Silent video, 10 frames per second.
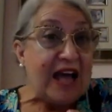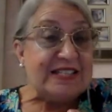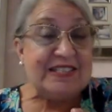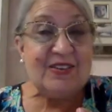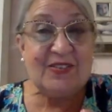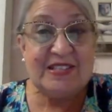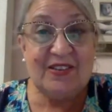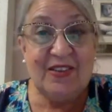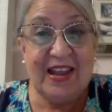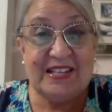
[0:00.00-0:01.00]
So it
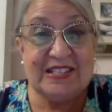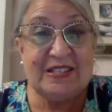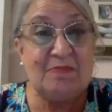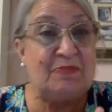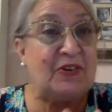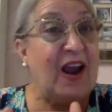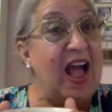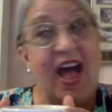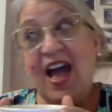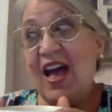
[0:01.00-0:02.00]
was a nice
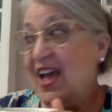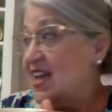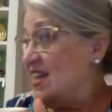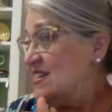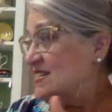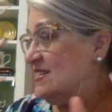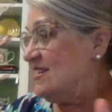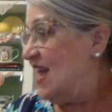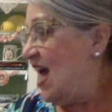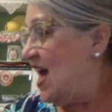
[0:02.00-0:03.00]
surprise.
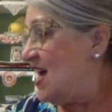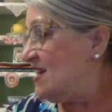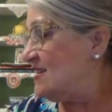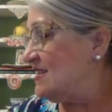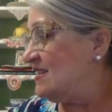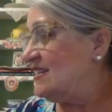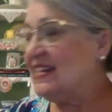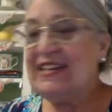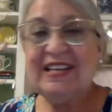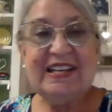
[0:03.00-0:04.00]
Yes.
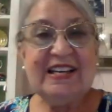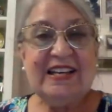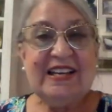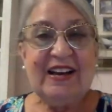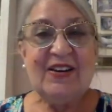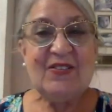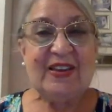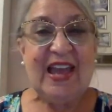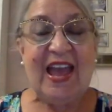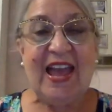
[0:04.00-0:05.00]

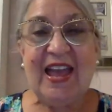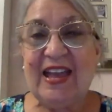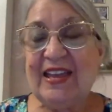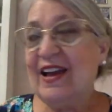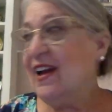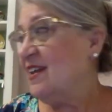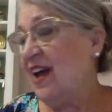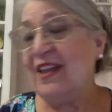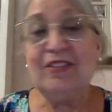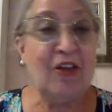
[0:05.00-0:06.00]
Okay.
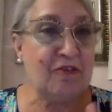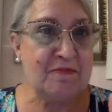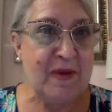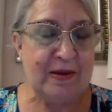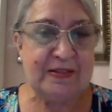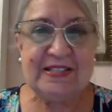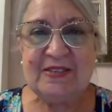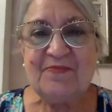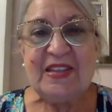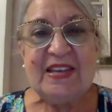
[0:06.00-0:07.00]
I love mugs.
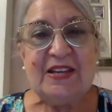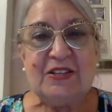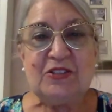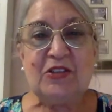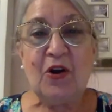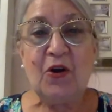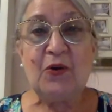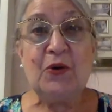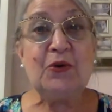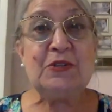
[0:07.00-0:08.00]

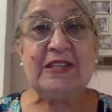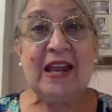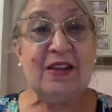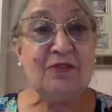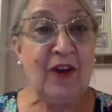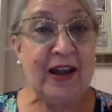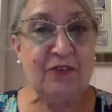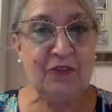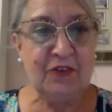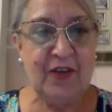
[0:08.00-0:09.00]
So who's getting ready
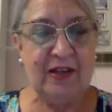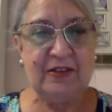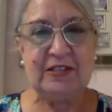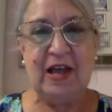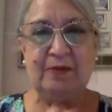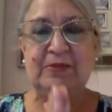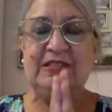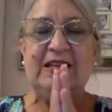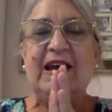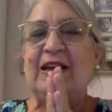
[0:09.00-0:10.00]
for Valentine's
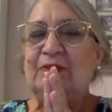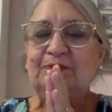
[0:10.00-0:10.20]
Day?